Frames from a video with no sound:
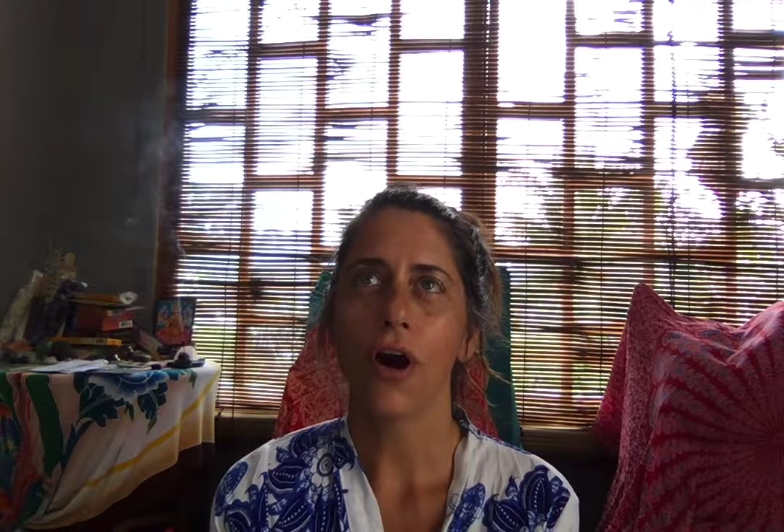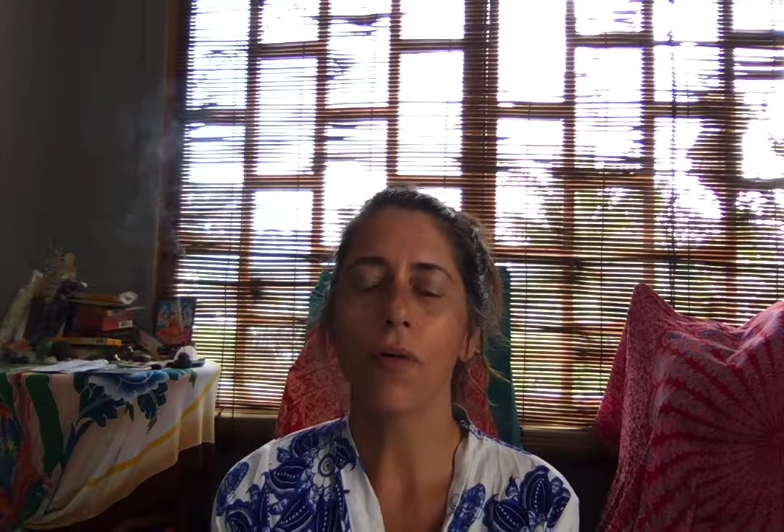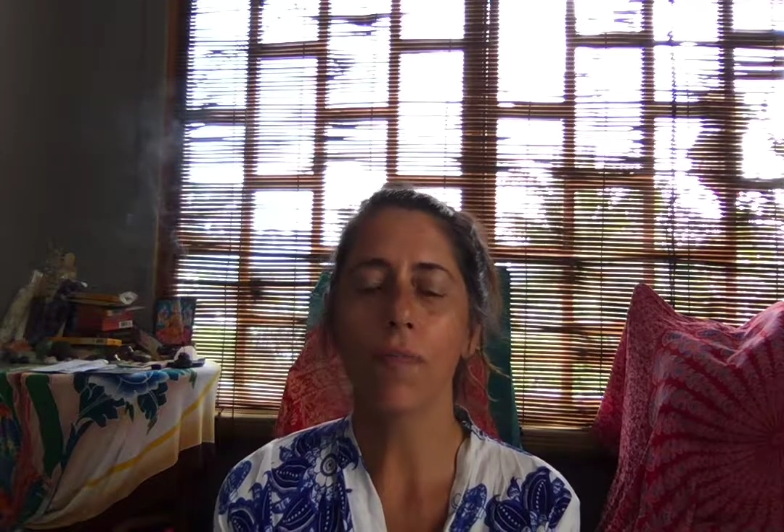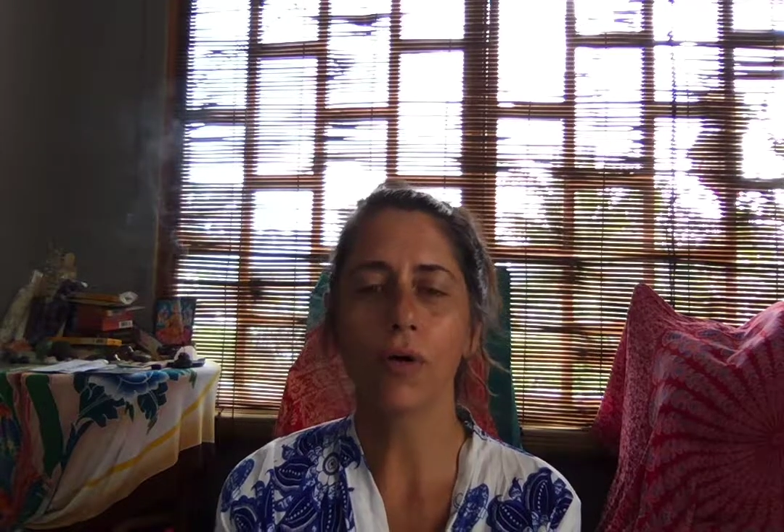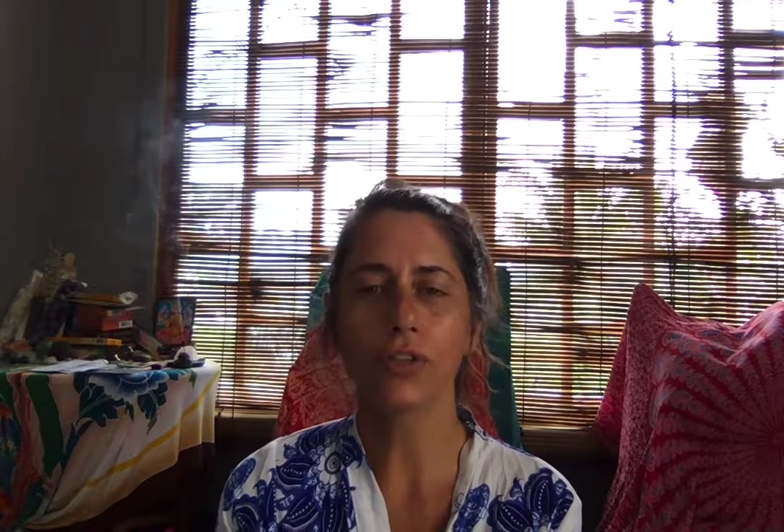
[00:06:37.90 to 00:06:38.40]

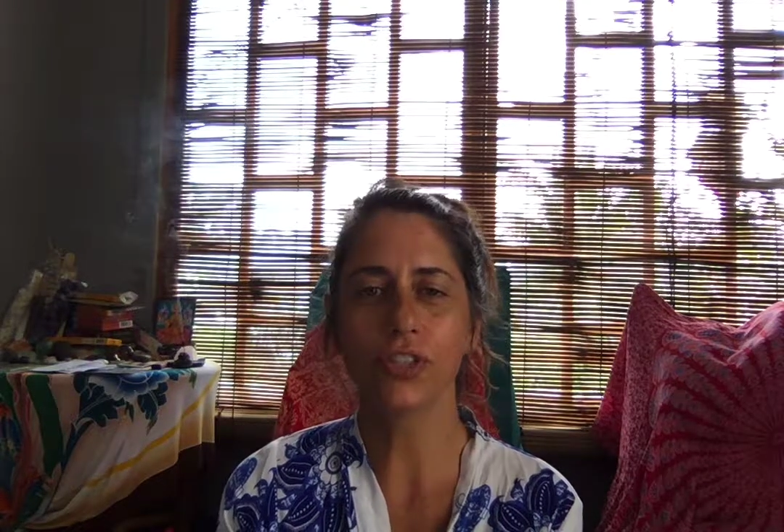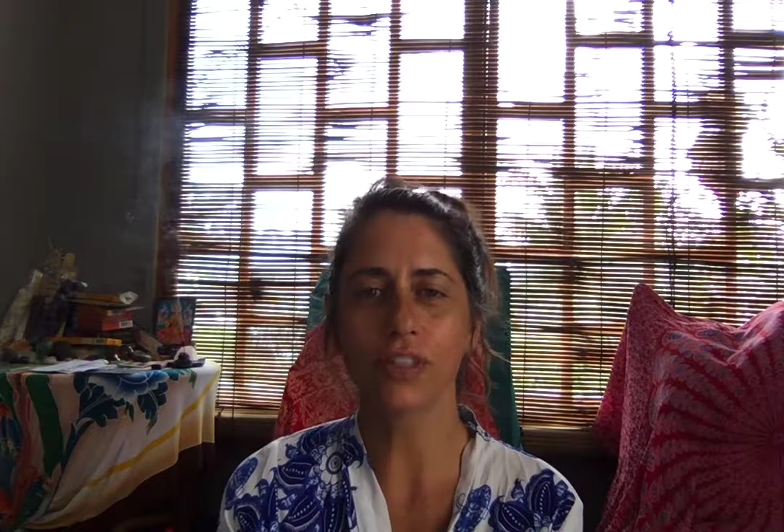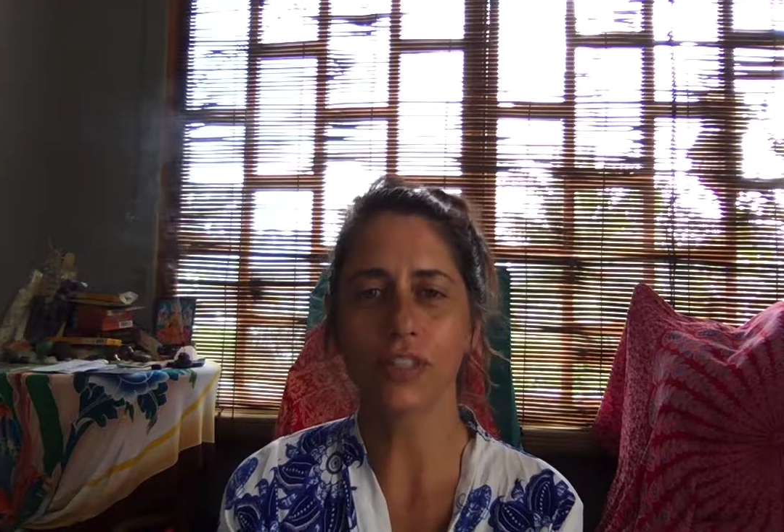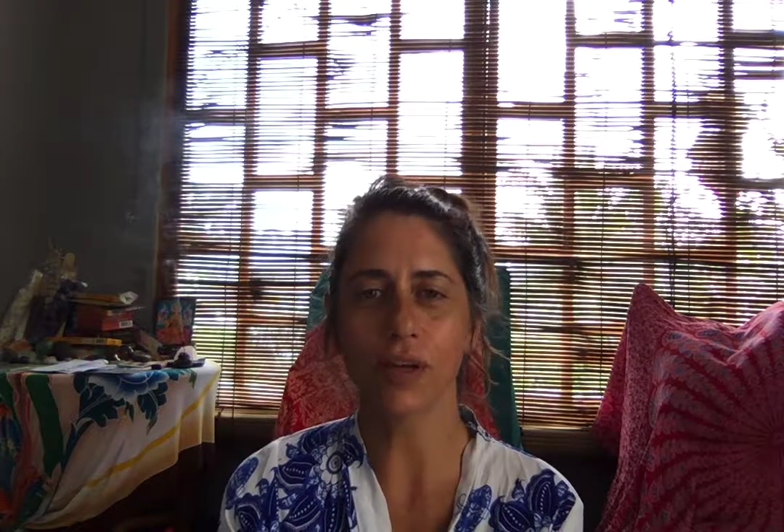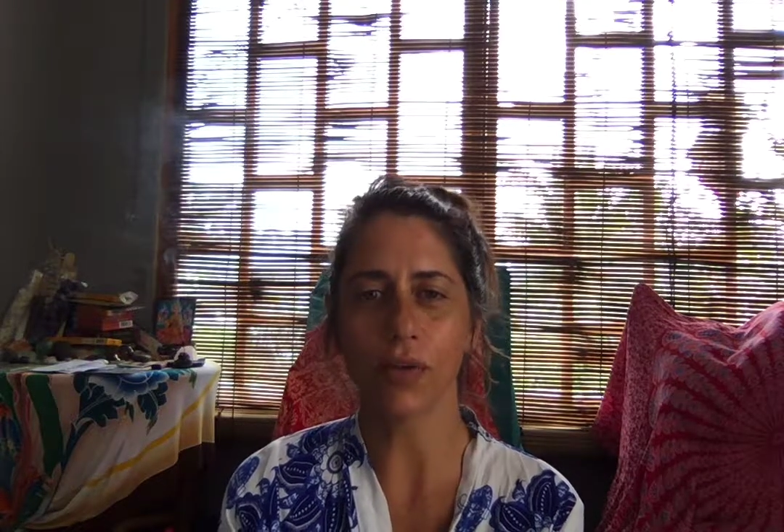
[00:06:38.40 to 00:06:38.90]

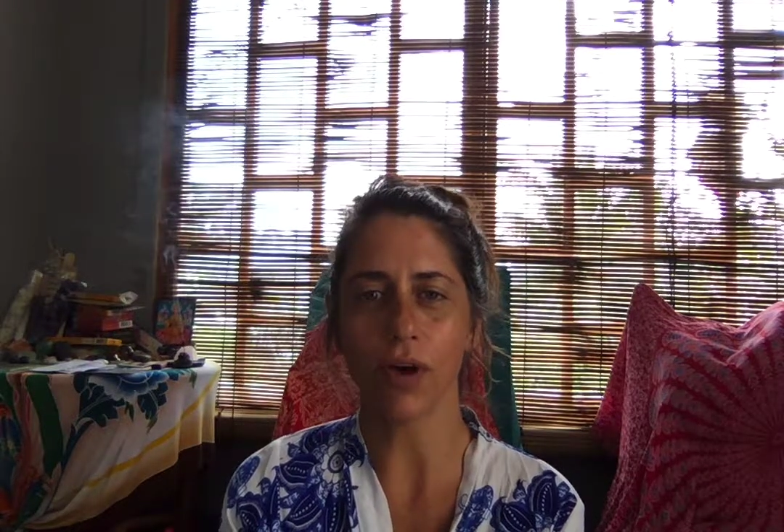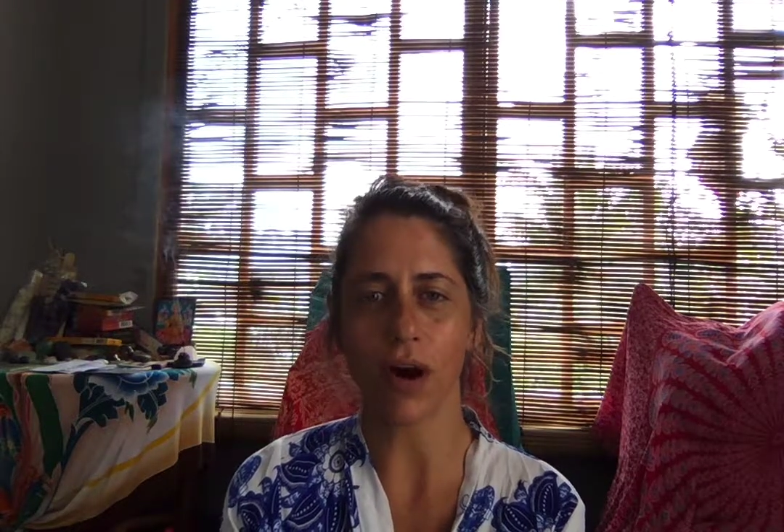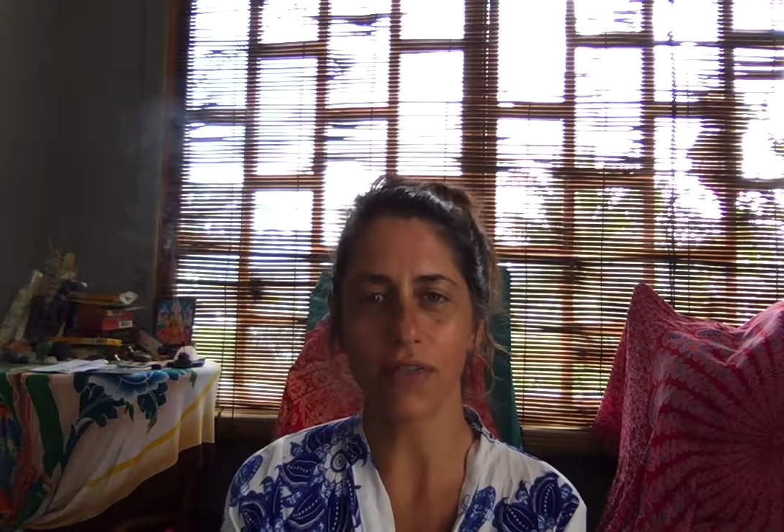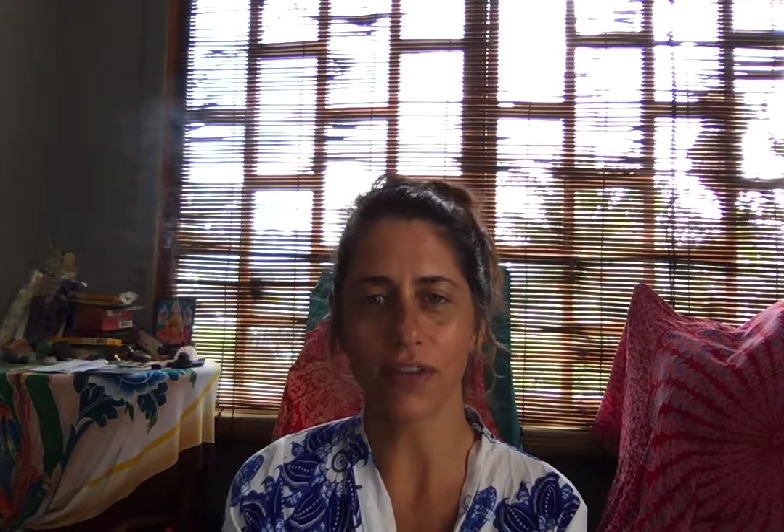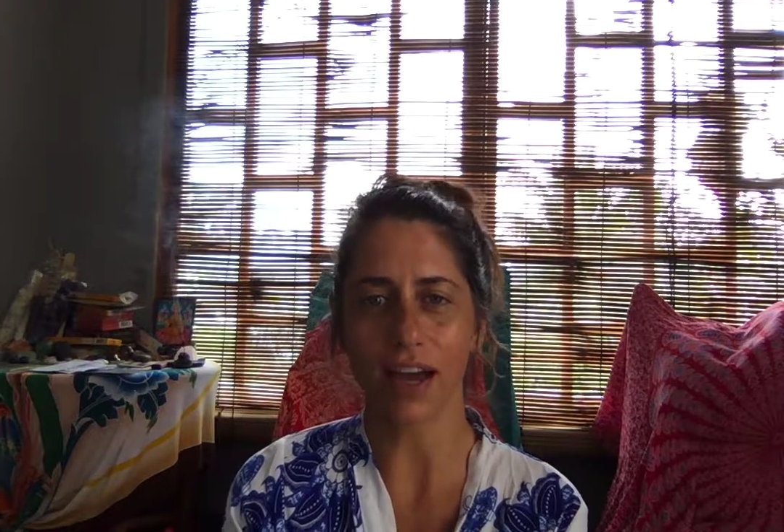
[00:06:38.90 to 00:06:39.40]
emotions that we
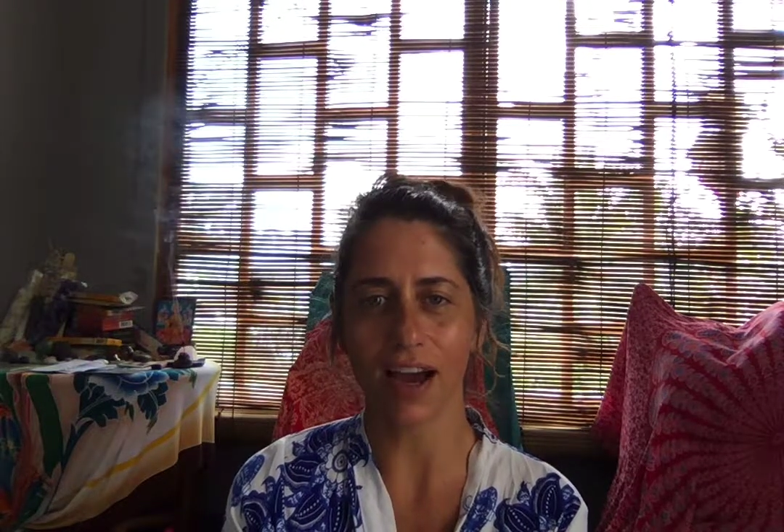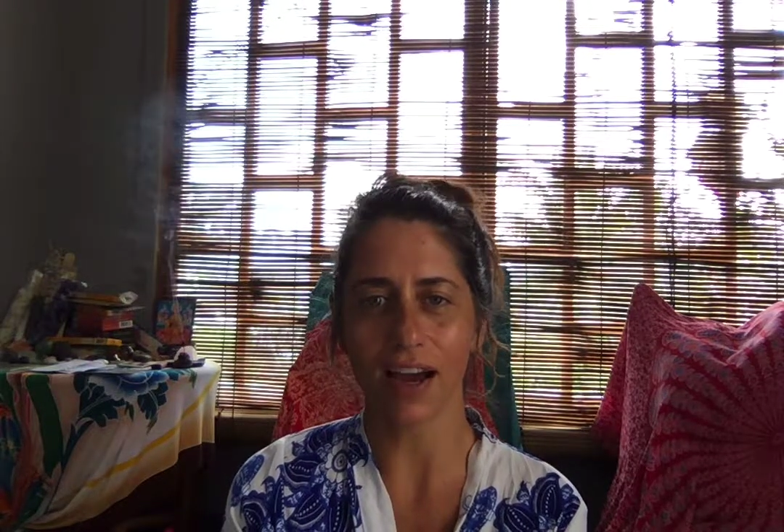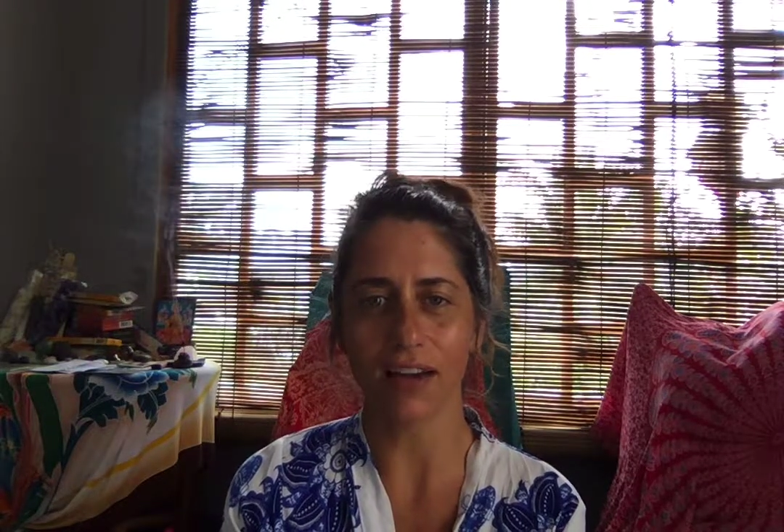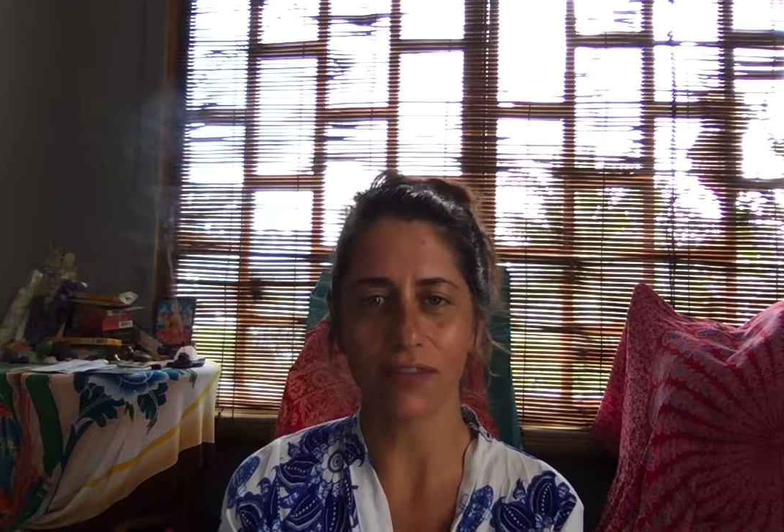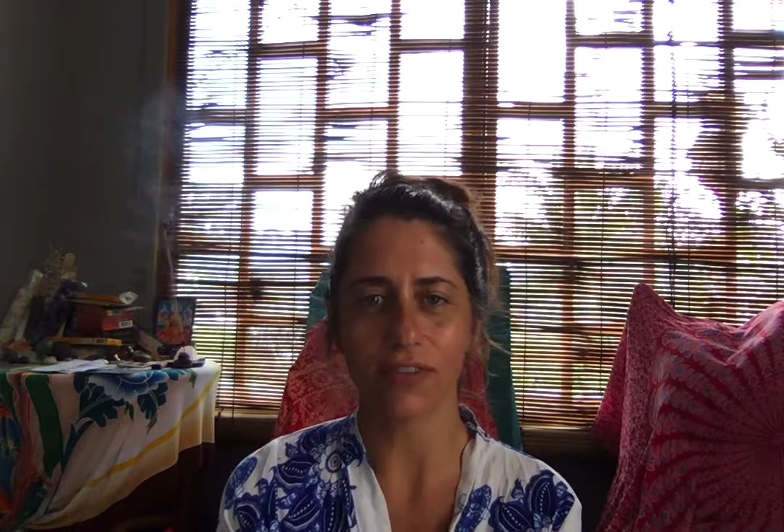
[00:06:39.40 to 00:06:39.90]
often
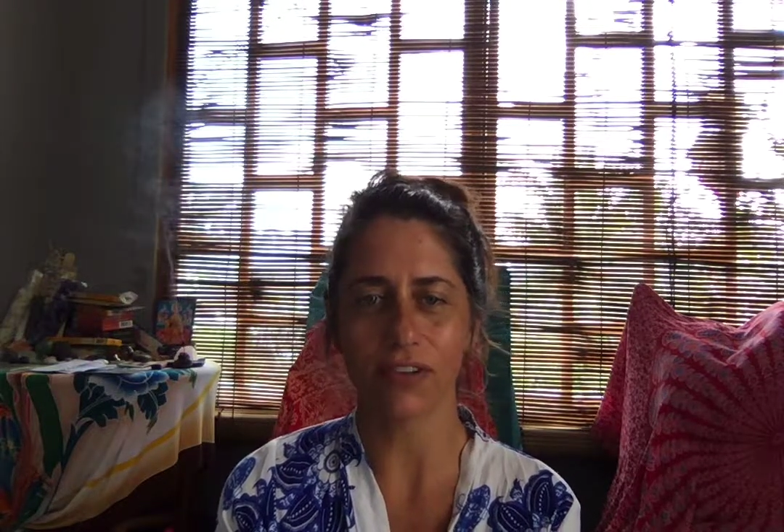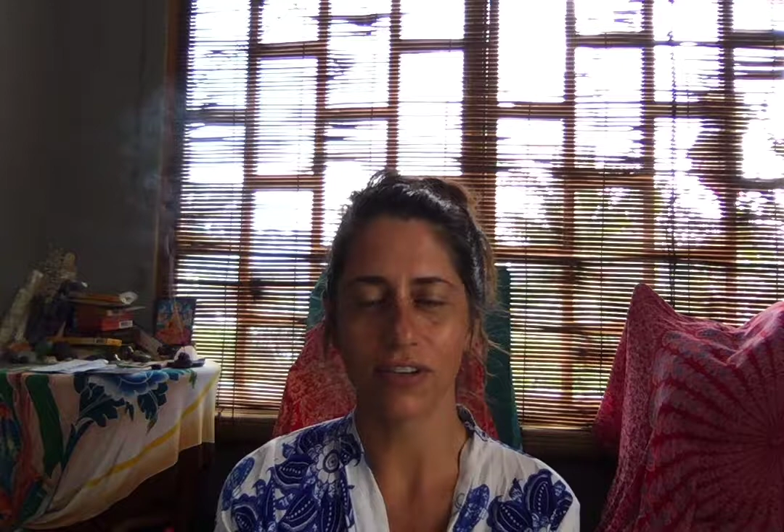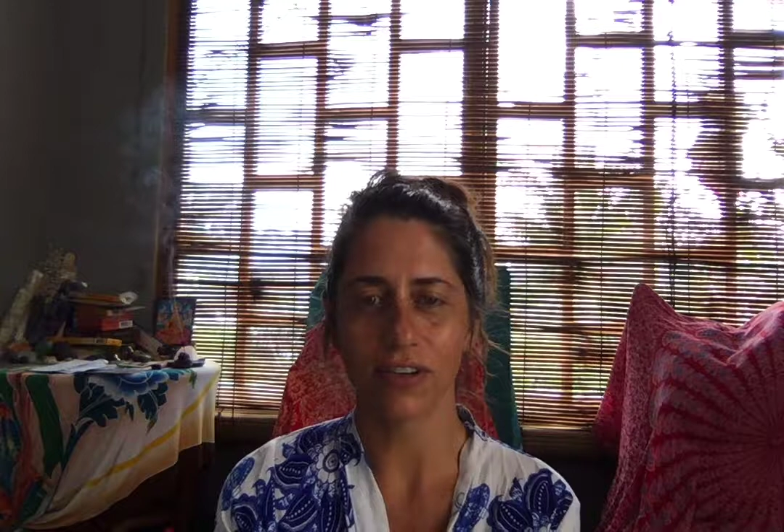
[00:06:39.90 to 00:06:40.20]
have